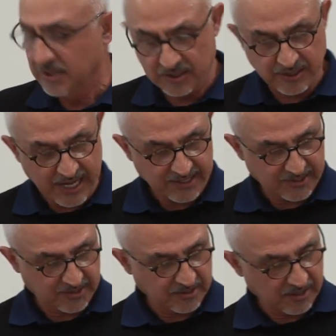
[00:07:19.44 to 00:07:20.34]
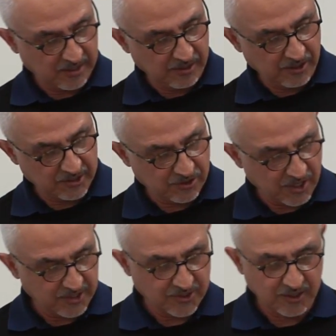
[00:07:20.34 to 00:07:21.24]
That's uh, Leon
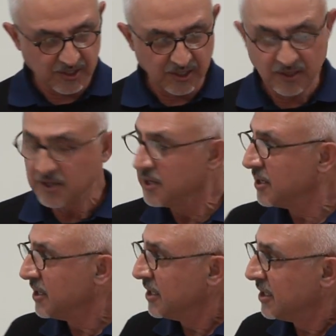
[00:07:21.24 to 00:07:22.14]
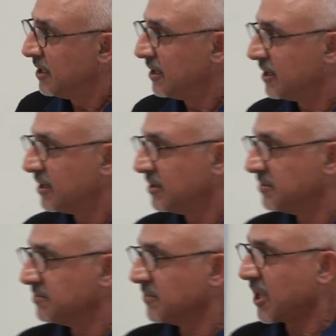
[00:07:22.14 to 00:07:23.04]
Trotsky. Uh,
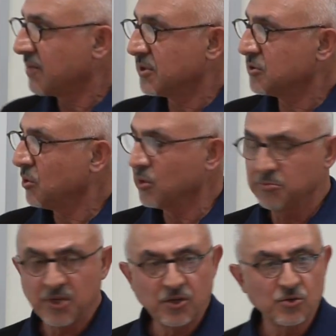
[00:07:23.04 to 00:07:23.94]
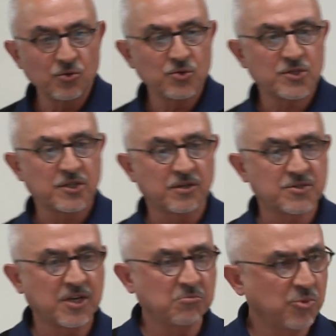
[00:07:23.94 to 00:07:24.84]
Kevan told me use uh,
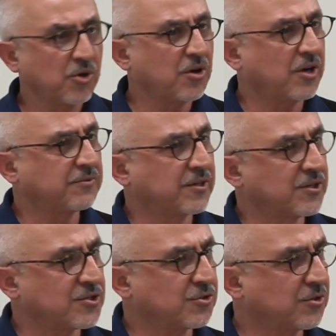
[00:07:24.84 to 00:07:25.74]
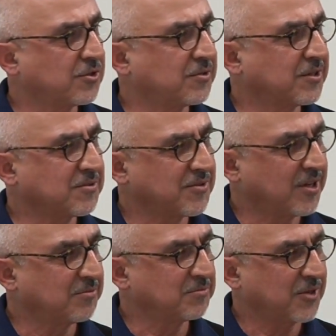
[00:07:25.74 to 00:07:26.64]
some book covers or uh,
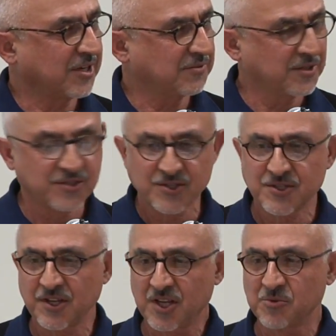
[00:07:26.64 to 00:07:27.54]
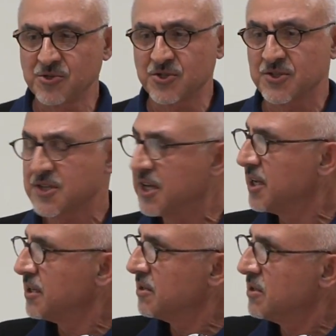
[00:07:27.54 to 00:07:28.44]
some kind of interesting images.
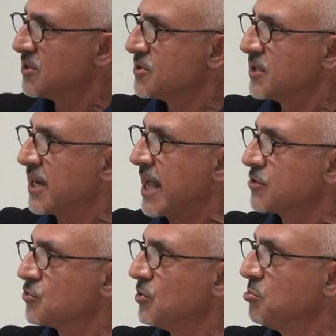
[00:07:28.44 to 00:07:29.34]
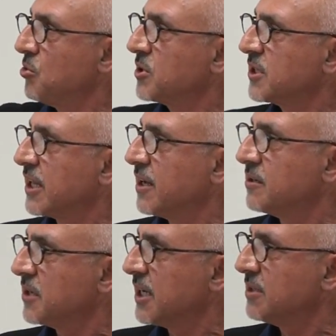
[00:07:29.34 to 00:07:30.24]
This is an actual book that I
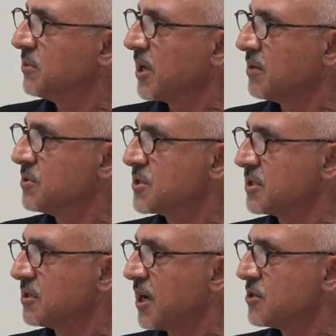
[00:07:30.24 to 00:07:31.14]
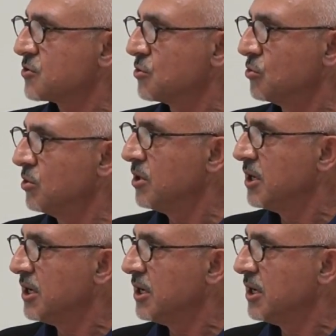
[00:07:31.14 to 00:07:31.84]
read when I was in high school,